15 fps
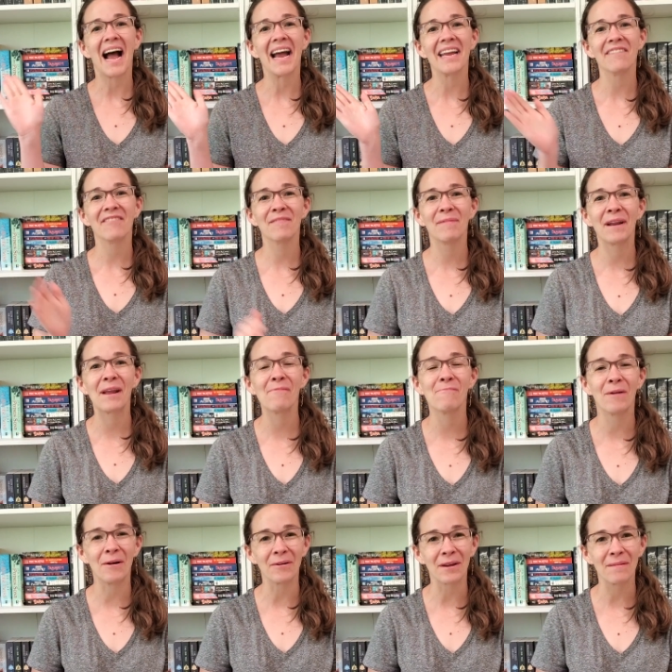Hi everybody,
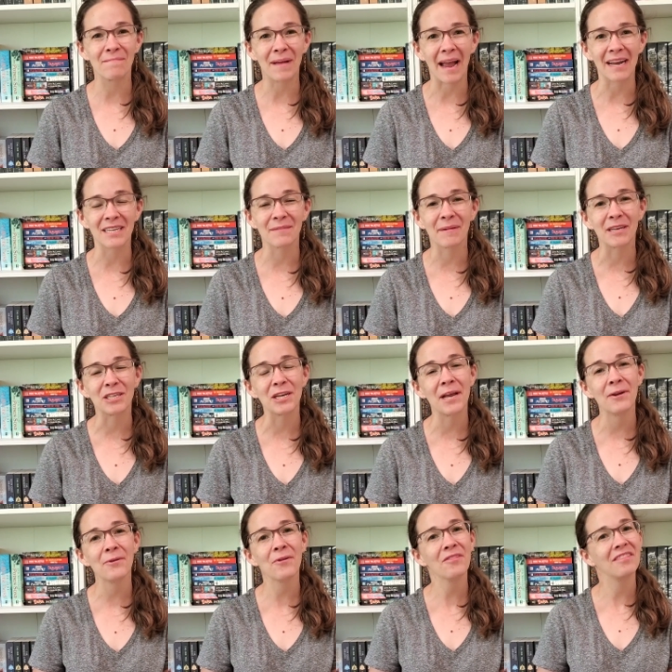welcome back to my
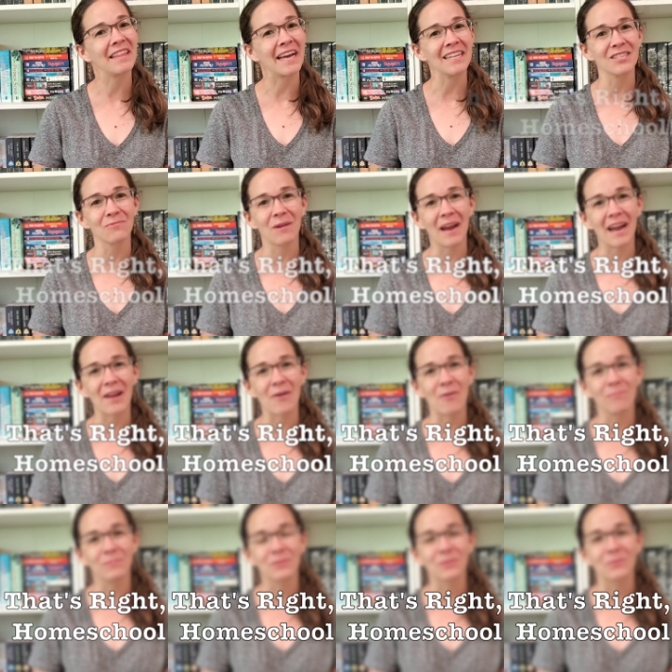channel, That's Right, I
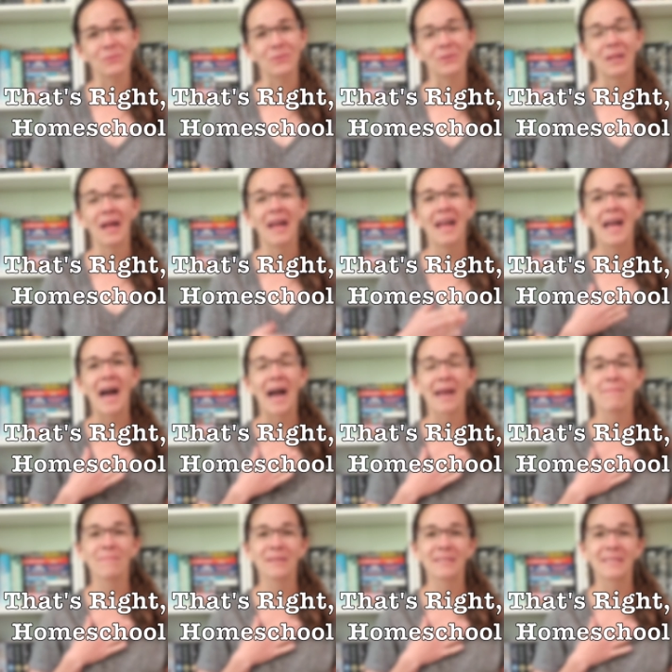Homeschool.
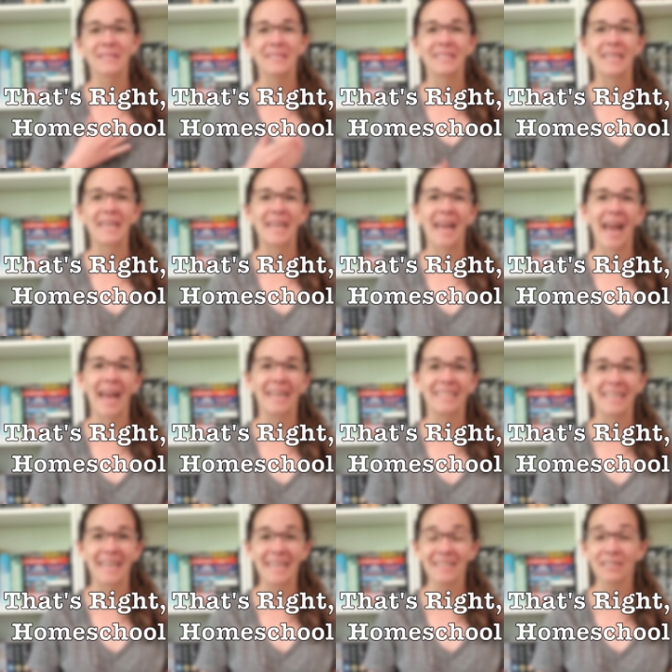I'm Missus T and
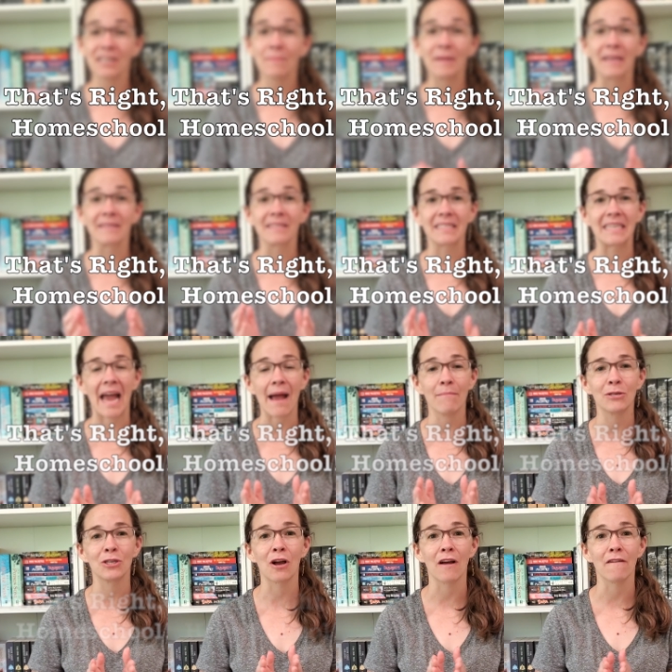today is going to be a
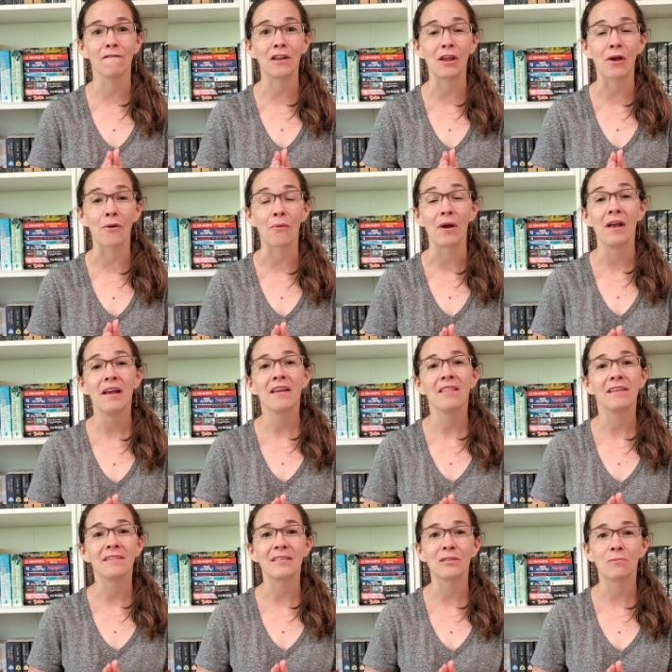snapshot video.
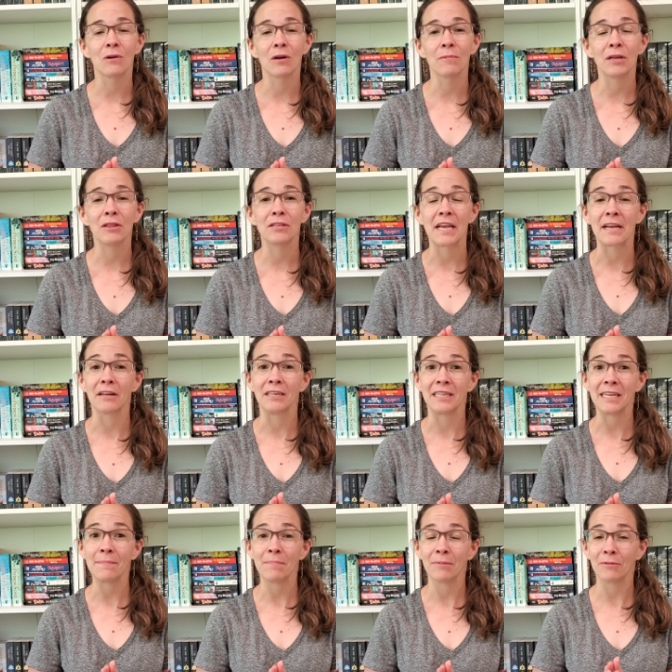This is where we take a
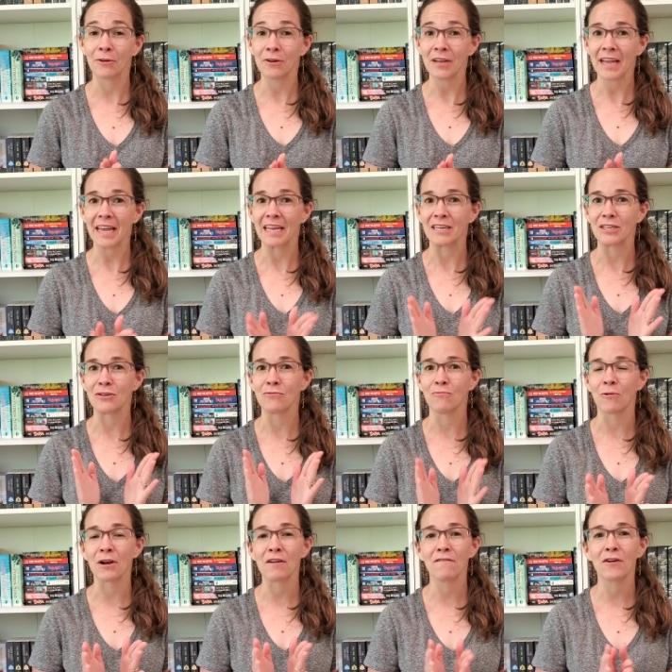deep look into
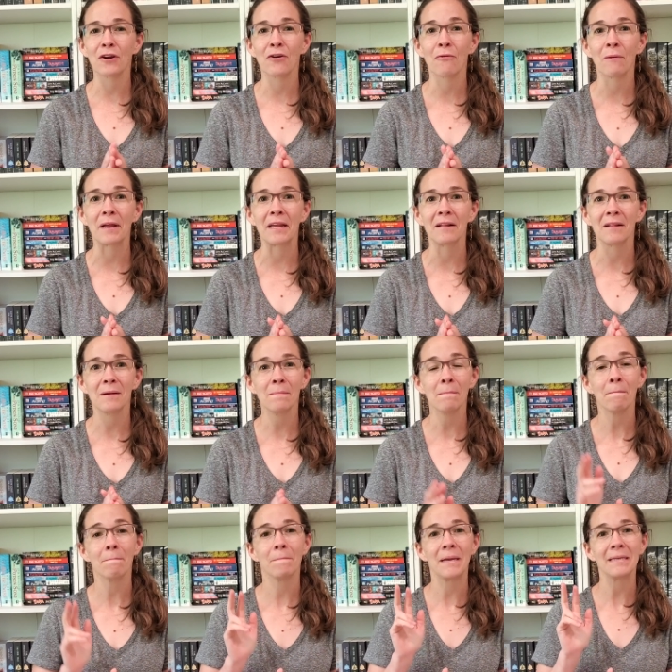one of our curriculum
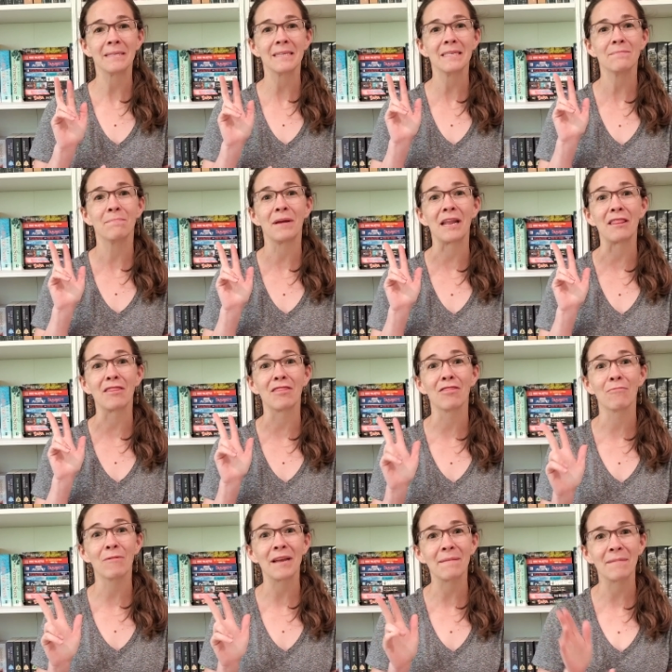pieces, but in
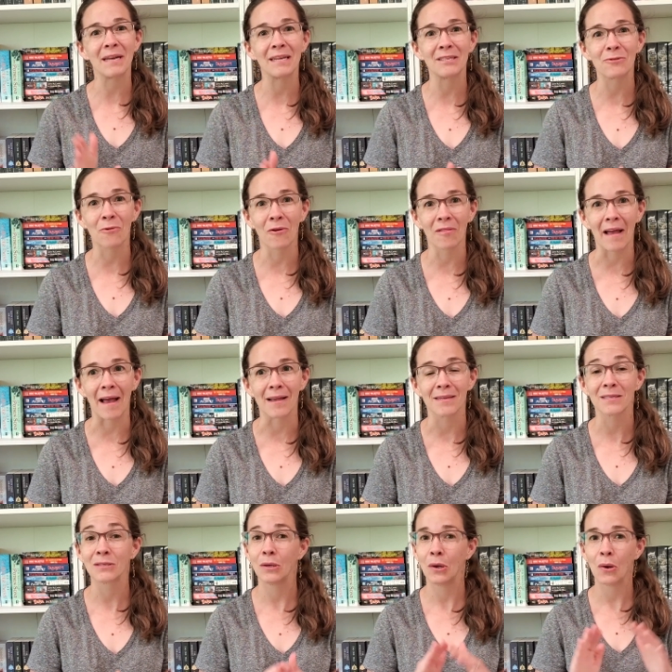three minutes or
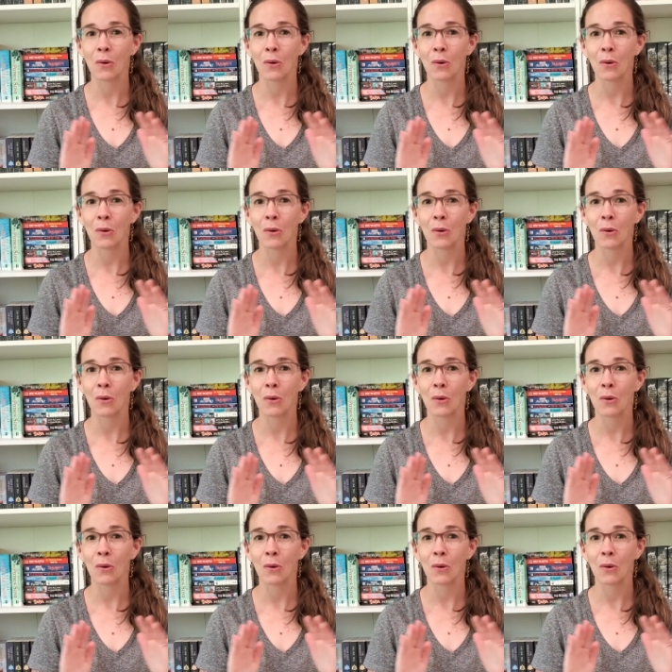less.